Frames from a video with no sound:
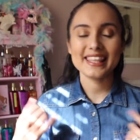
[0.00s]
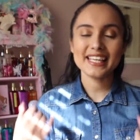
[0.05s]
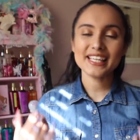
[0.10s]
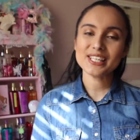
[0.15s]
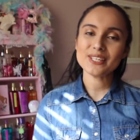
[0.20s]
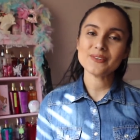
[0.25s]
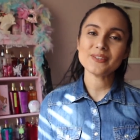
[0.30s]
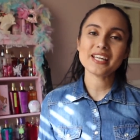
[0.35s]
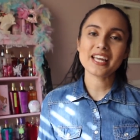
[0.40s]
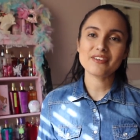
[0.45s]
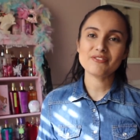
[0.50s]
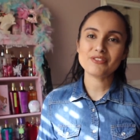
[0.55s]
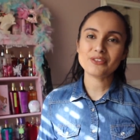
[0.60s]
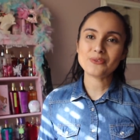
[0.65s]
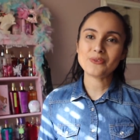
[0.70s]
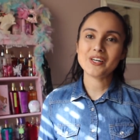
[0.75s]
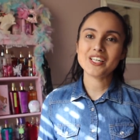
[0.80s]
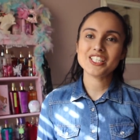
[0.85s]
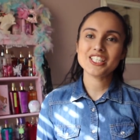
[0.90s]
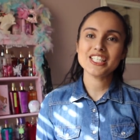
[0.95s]
Thank you again
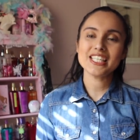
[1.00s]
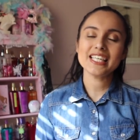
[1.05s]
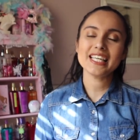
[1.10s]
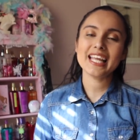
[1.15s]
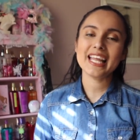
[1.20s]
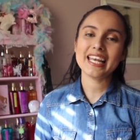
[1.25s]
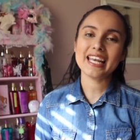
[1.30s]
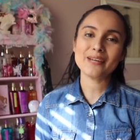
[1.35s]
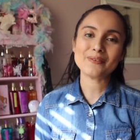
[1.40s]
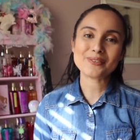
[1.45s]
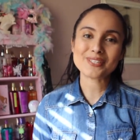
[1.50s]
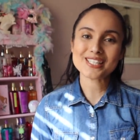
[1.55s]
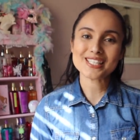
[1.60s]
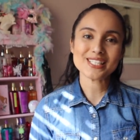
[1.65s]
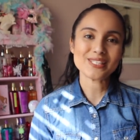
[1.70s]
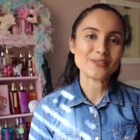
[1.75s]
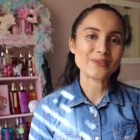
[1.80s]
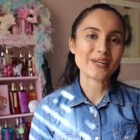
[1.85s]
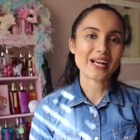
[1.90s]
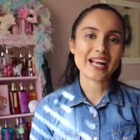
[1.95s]
for watching, and I will
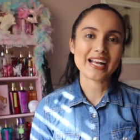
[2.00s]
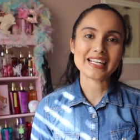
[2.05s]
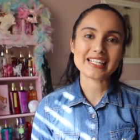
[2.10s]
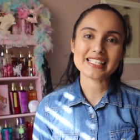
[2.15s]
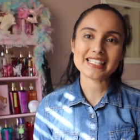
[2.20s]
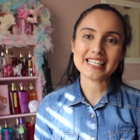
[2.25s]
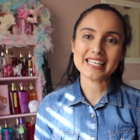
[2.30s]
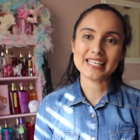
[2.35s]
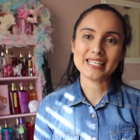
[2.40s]
see you guys